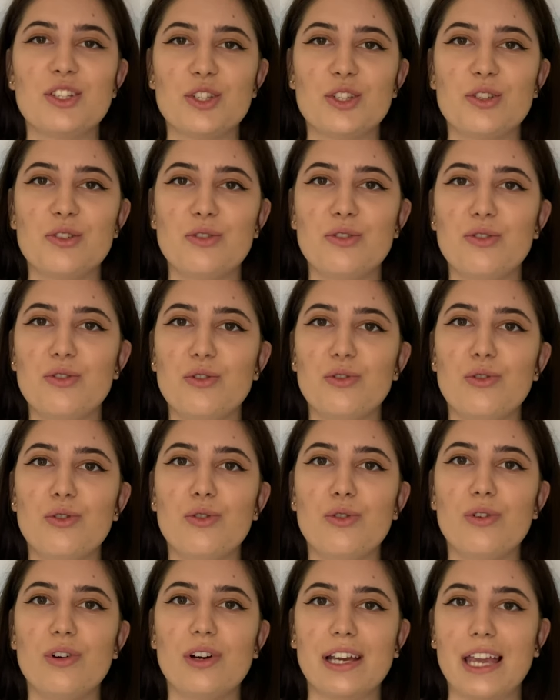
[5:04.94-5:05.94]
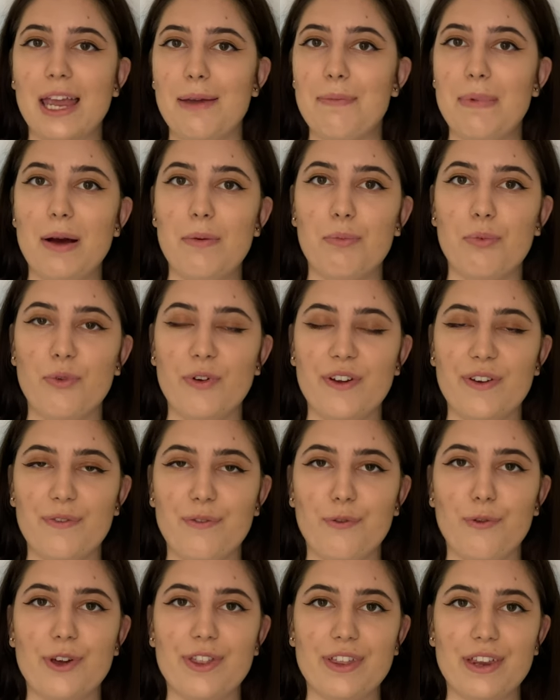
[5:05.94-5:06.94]
to came up with,
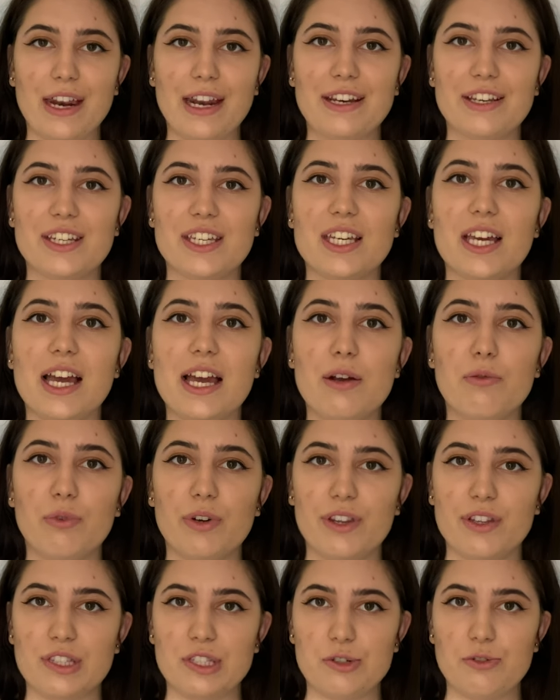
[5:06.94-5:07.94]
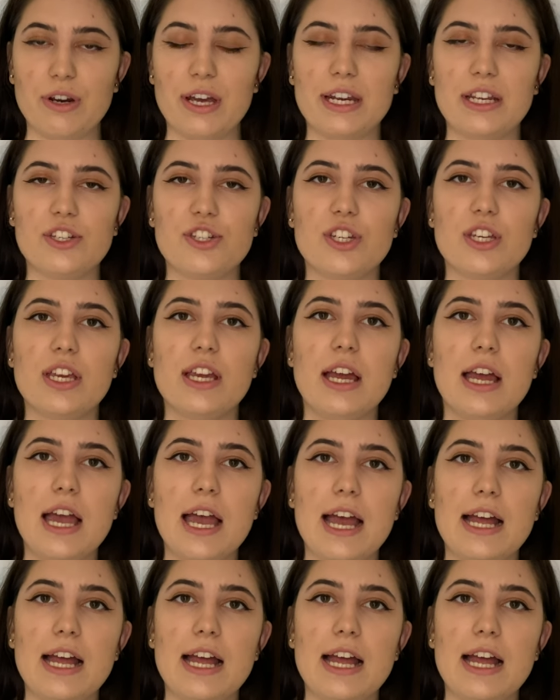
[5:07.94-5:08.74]
with an idea and with a strategy